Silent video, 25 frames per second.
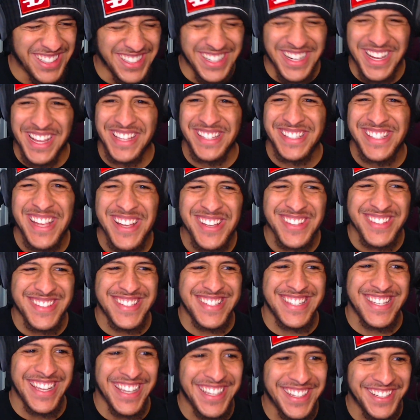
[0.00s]
It sounds
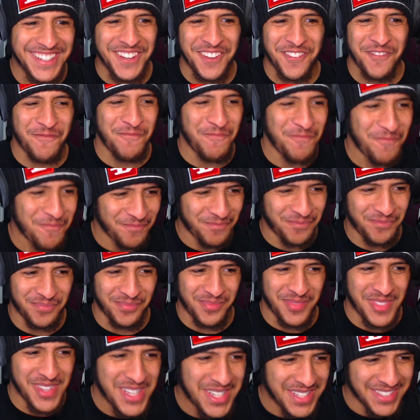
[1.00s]
sick.
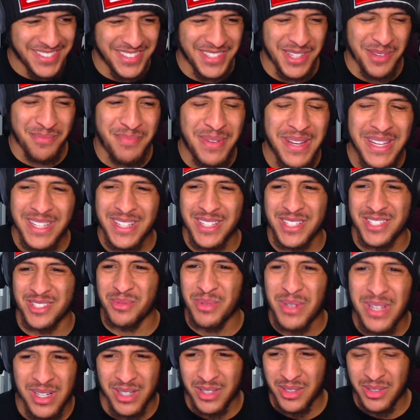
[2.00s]
The beat as
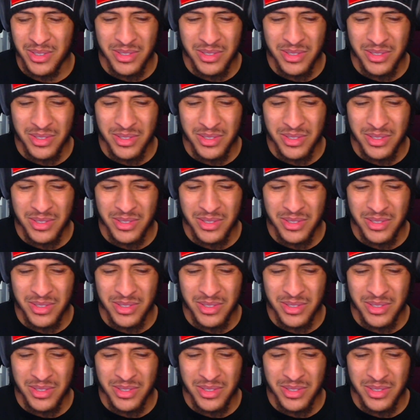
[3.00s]
well.